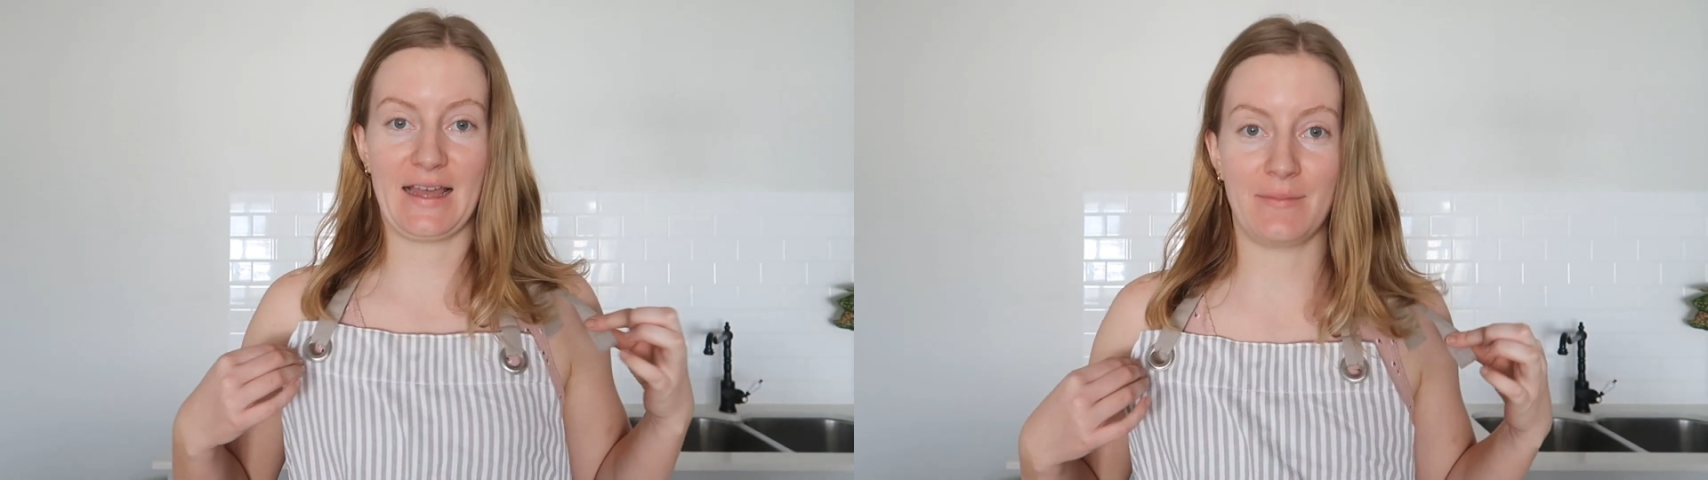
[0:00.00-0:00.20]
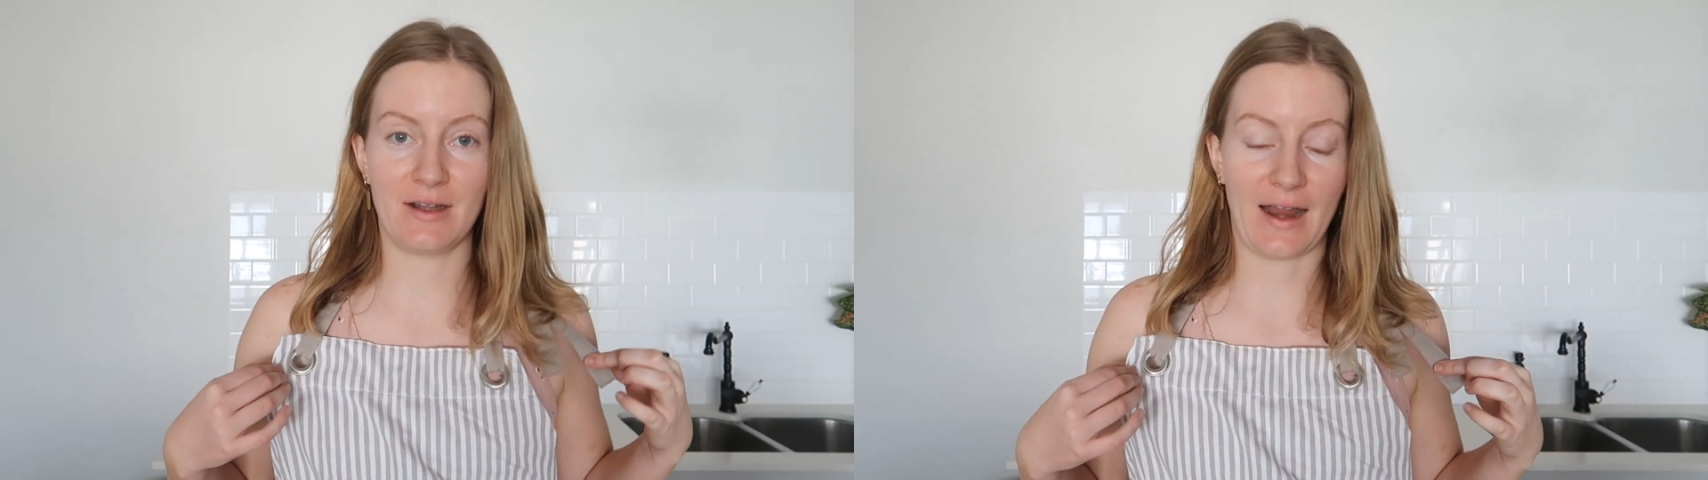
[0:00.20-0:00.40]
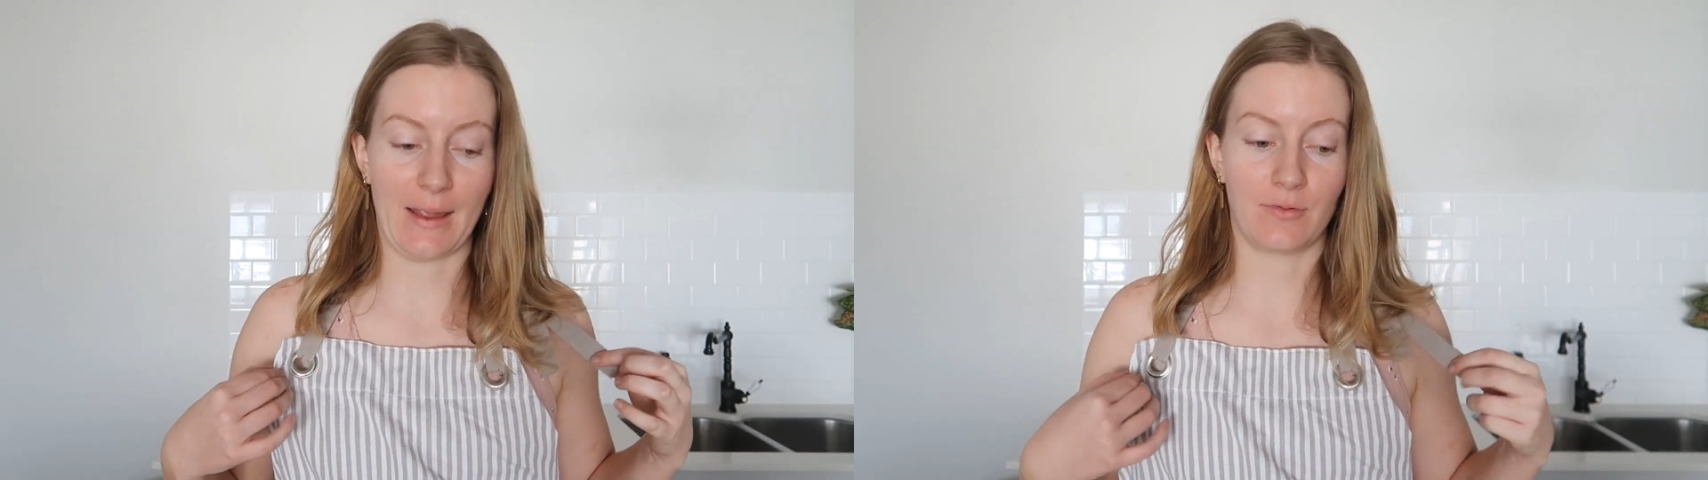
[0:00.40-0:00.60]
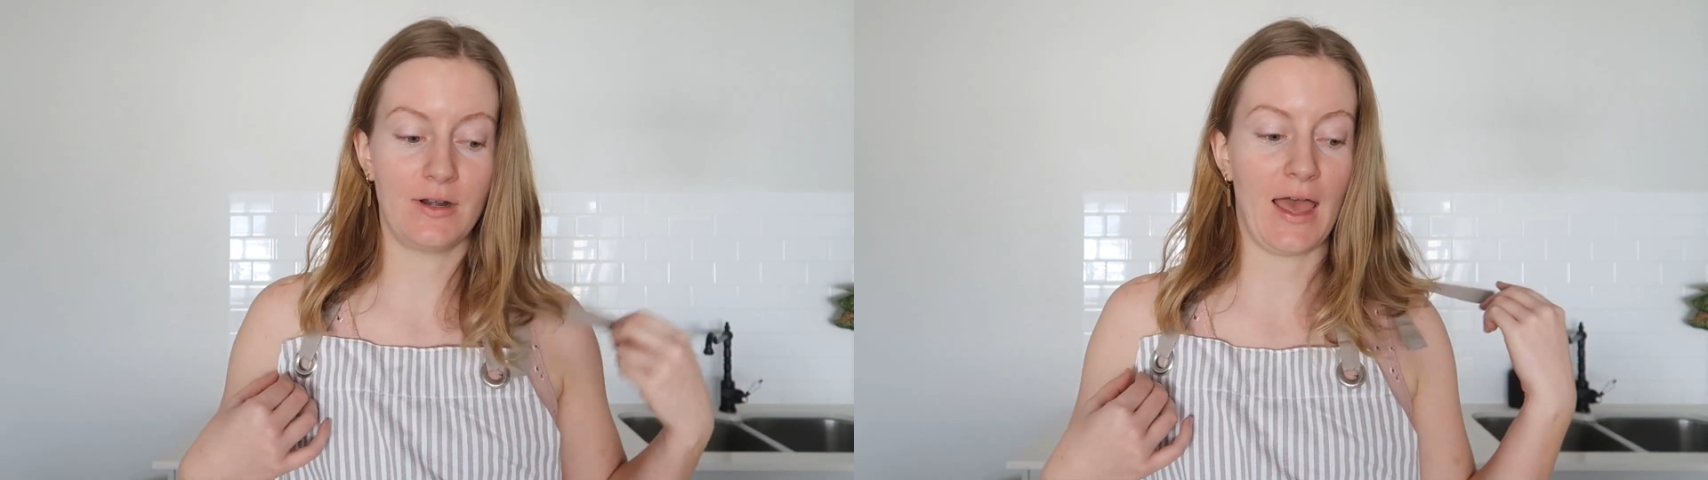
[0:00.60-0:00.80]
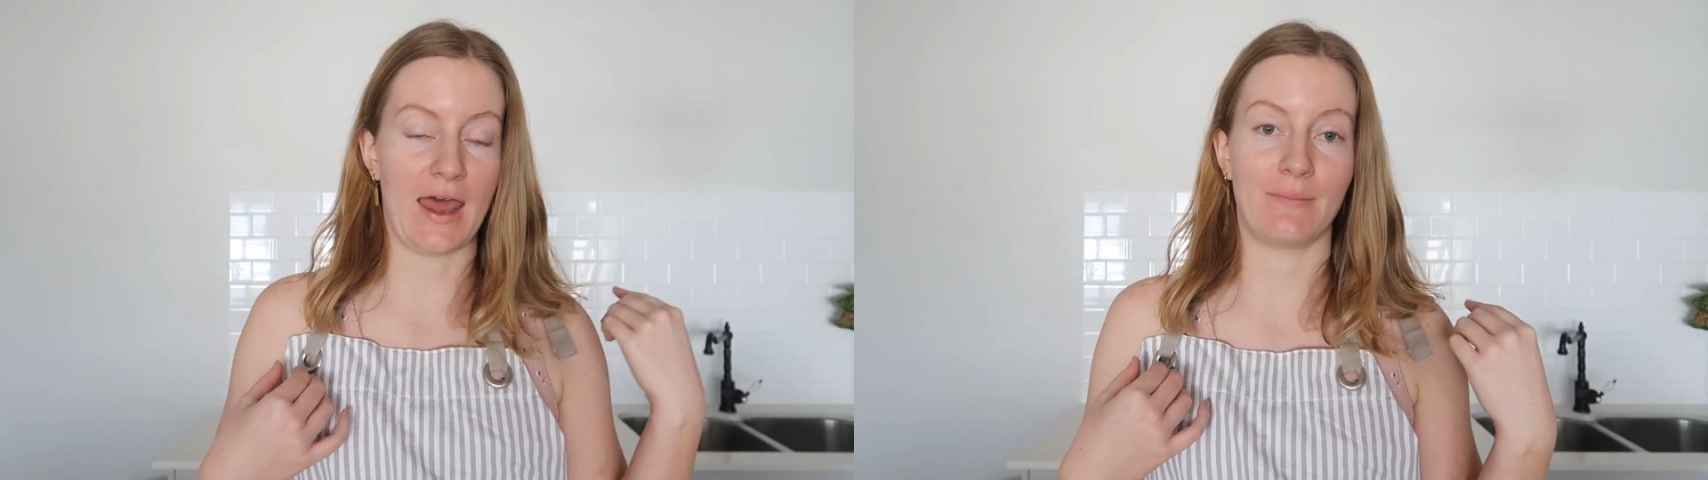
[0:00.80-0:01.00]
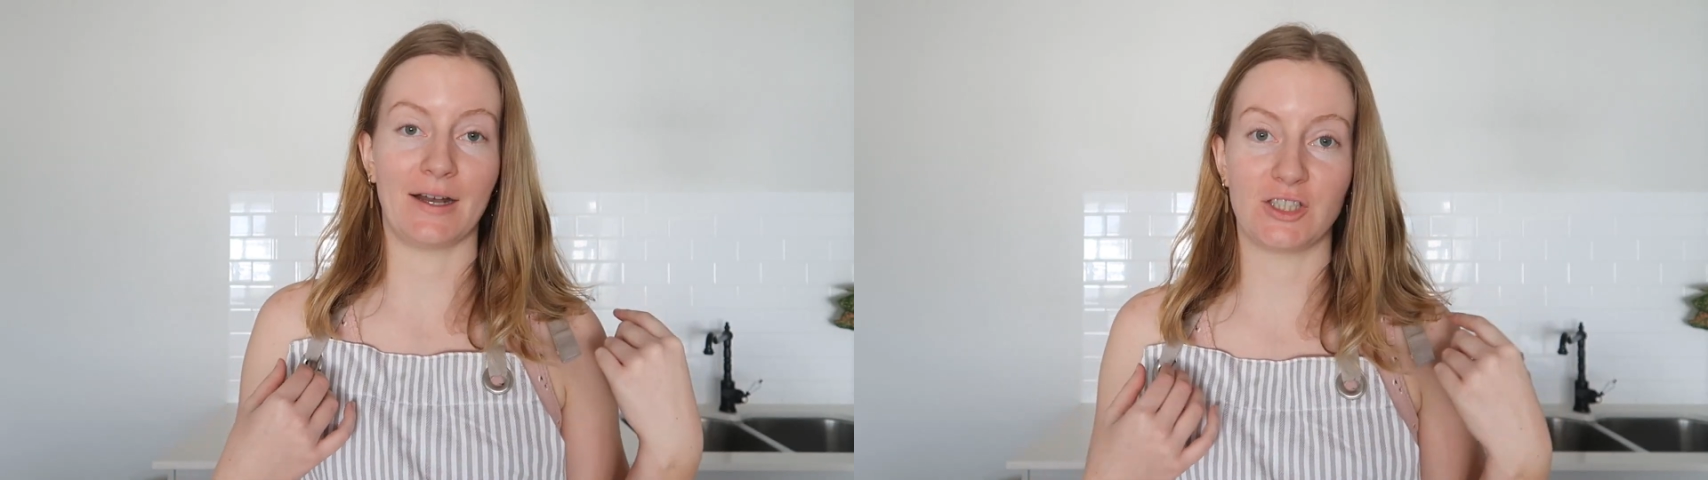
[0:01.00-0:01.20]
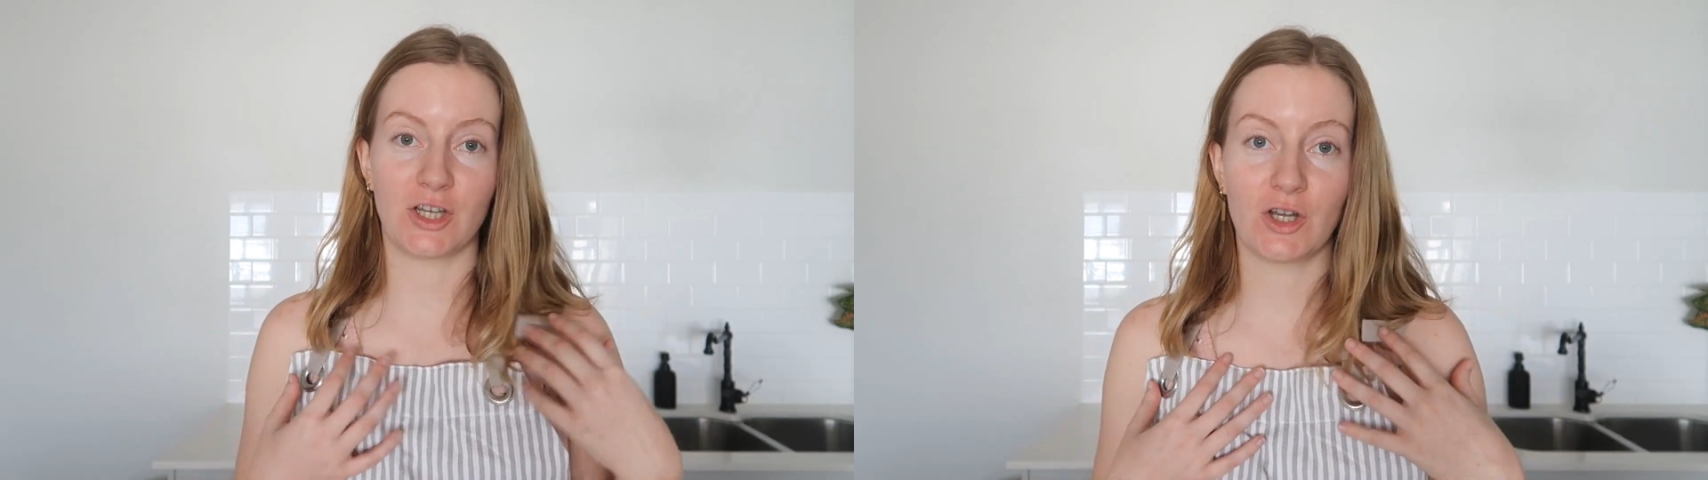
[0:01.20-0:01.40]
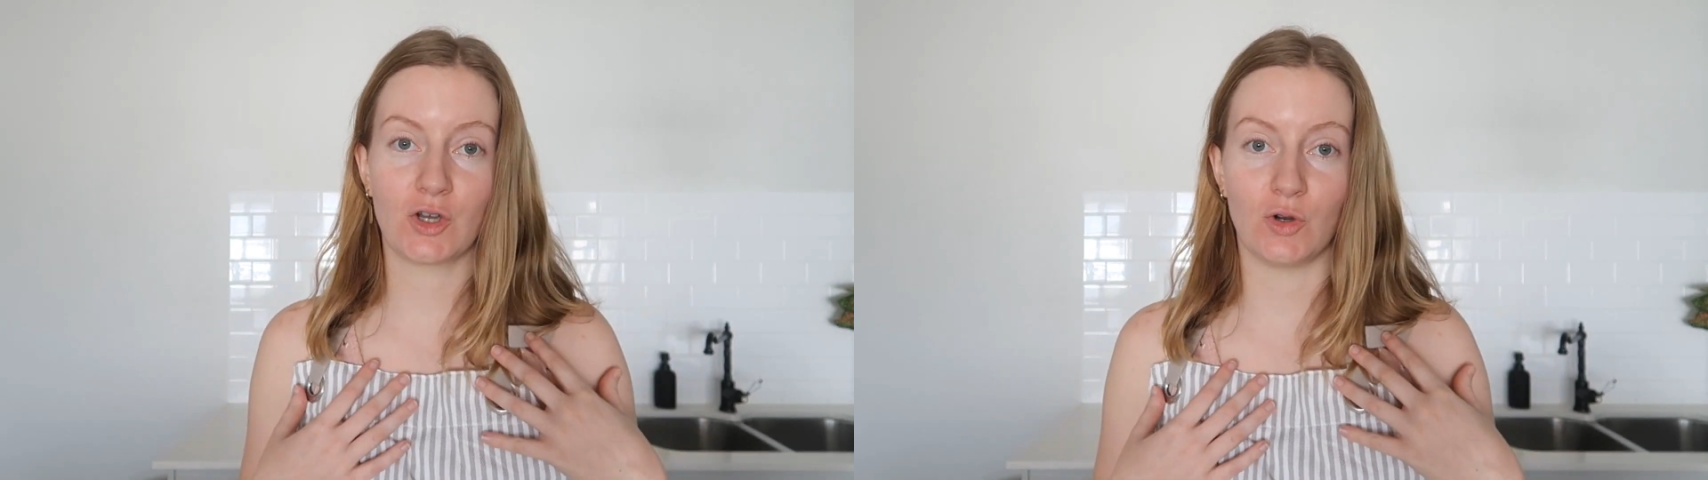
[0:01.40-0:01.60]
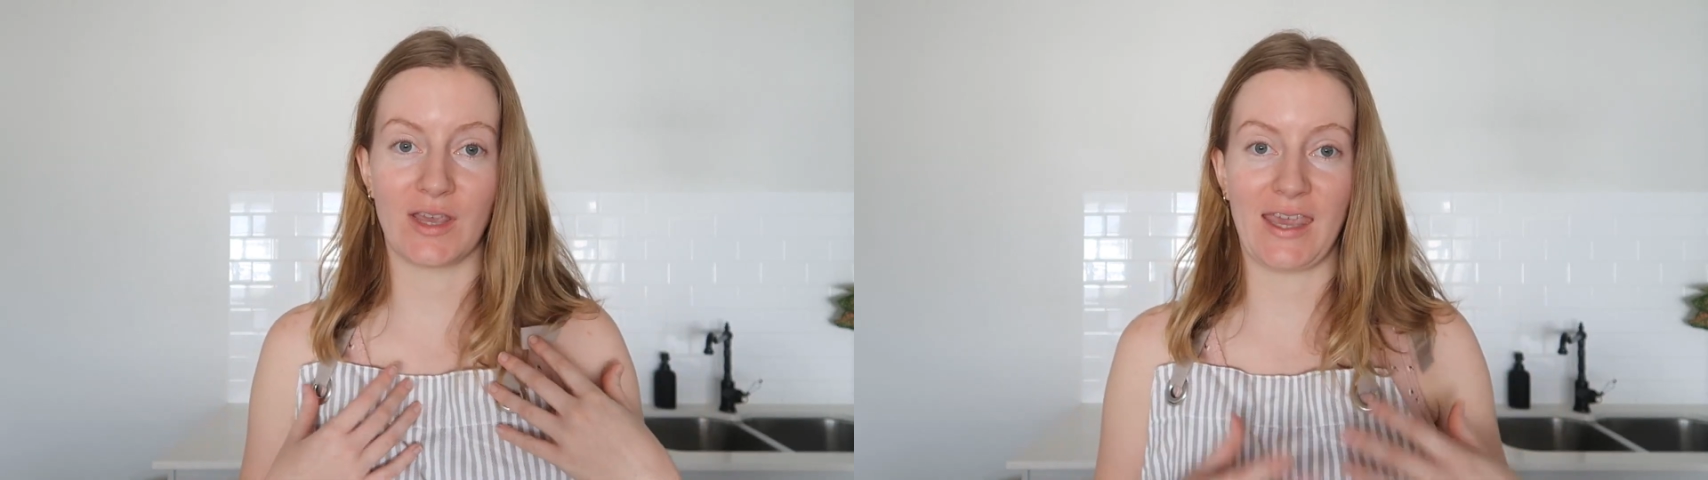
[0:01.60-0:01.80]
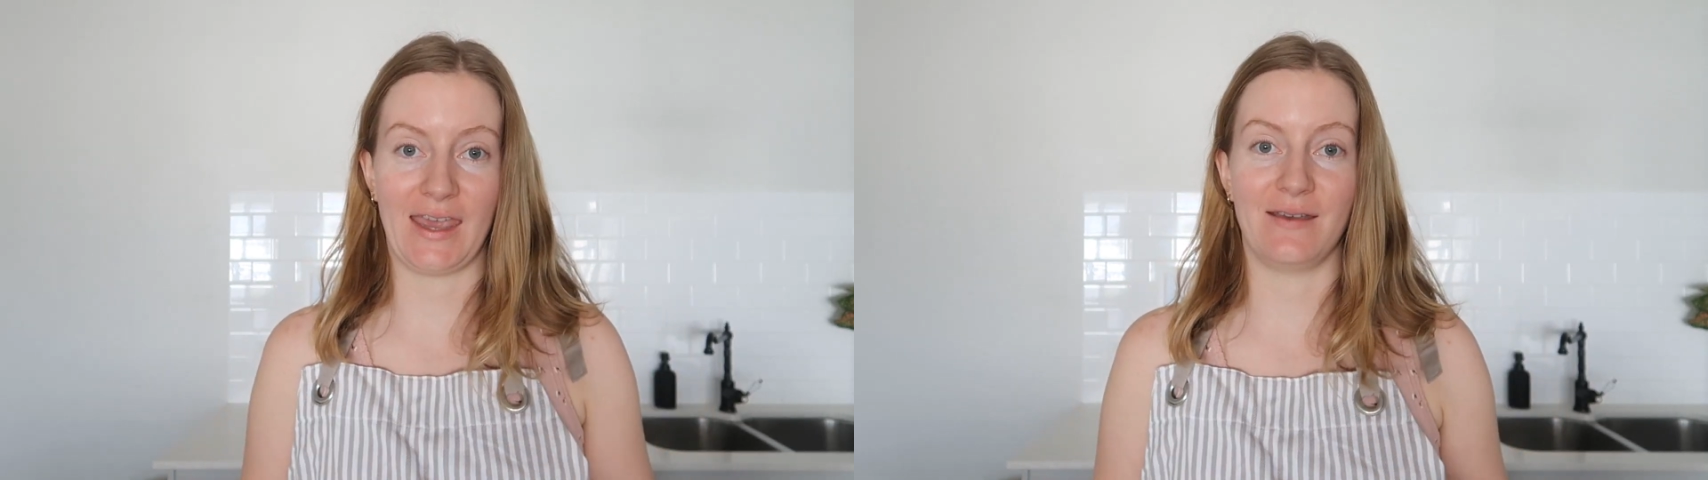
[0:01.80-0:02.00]
I'm in an apron and I'm actually gonna
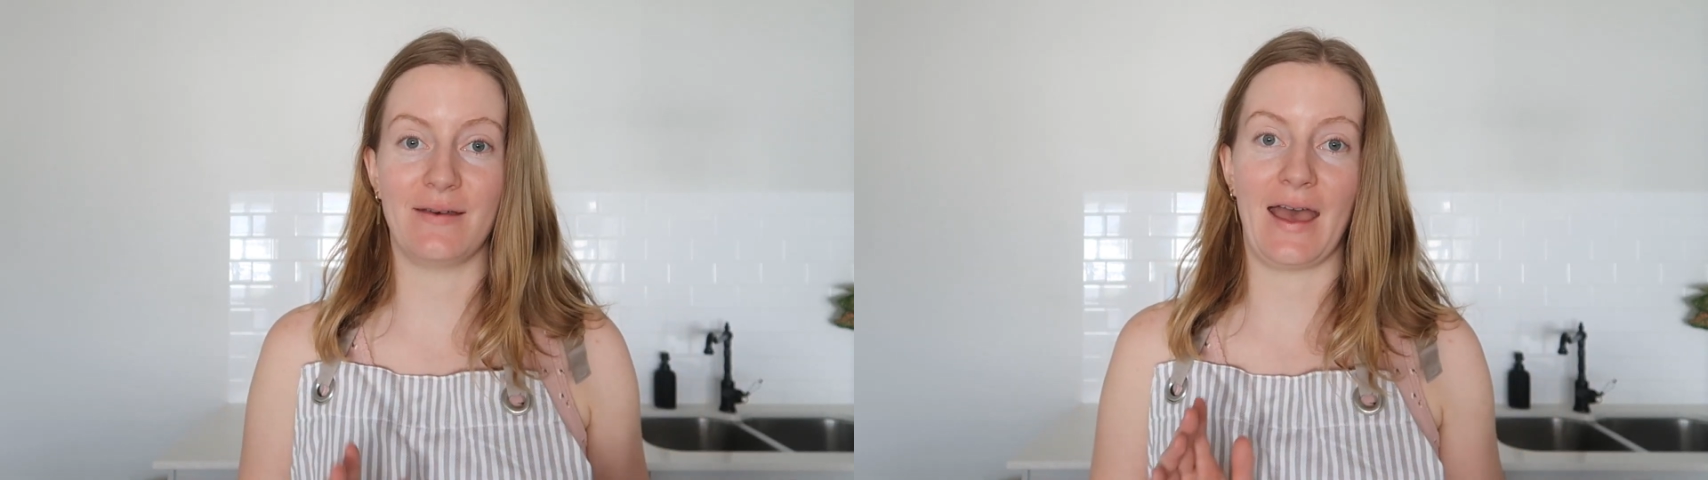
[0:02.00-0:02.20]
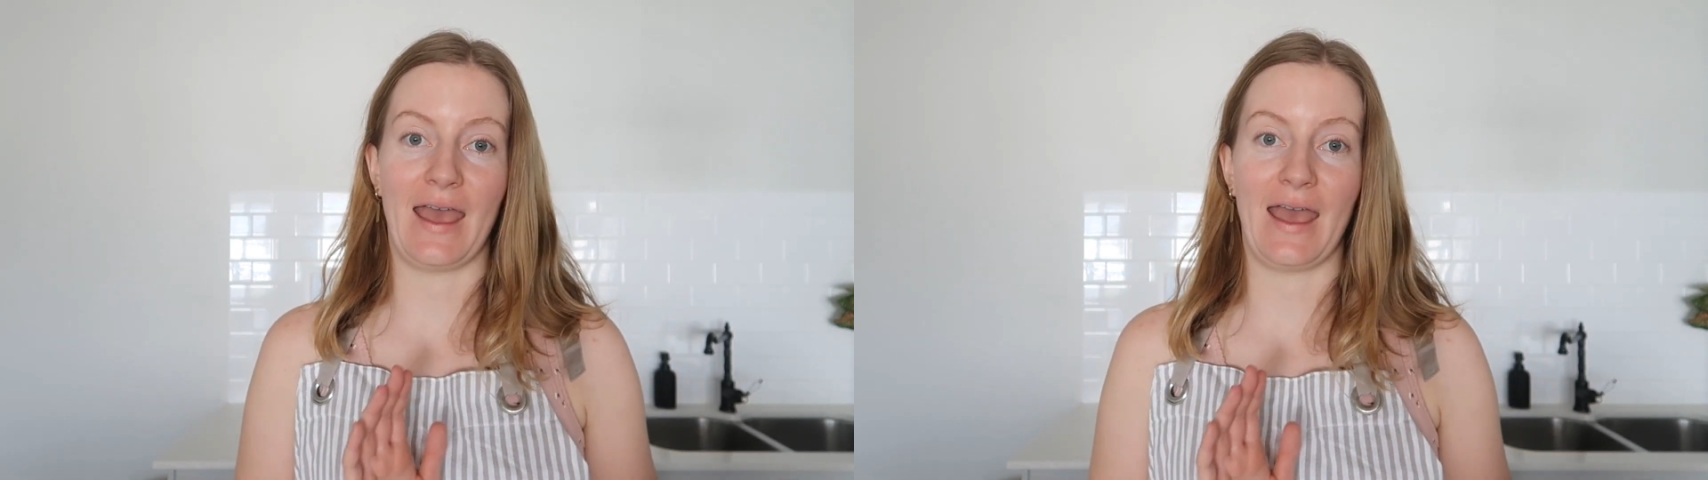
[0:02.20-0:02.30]
cook him